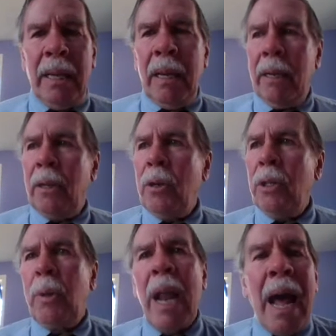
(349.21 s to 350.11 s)
The
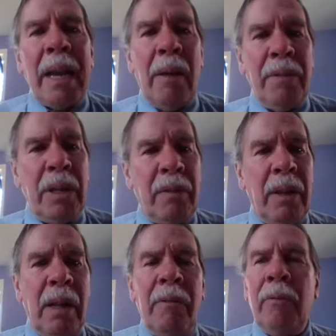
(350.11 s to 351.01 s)
goods were not
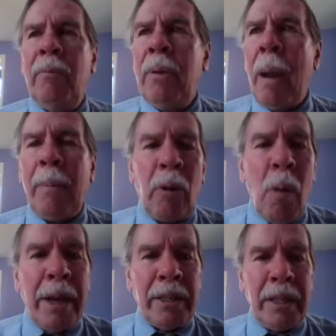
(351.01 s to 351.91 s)
of
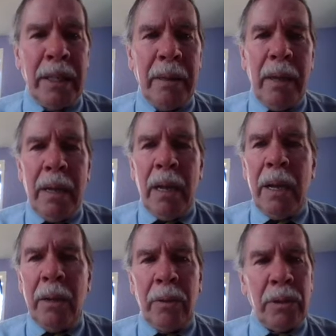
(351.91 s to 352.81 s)
proper quantity
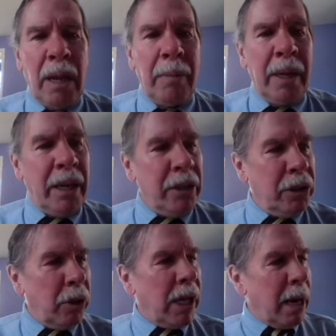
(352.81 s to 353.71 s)
under those
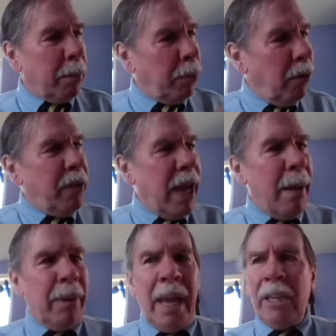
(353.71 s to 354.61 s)
obligations. So you got to prove
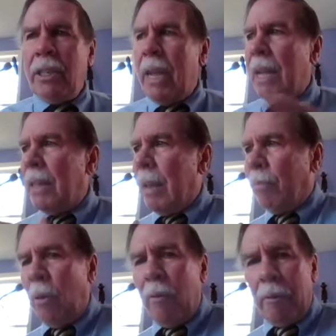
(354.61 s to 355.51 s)
the obligation and
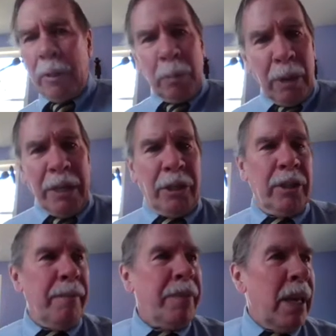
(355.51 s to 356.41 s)
then prove it was
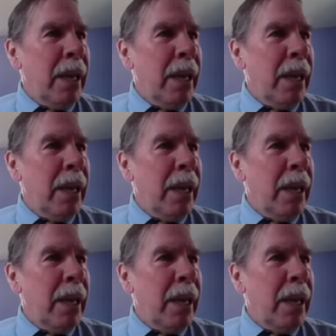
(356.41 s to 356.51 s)
breached.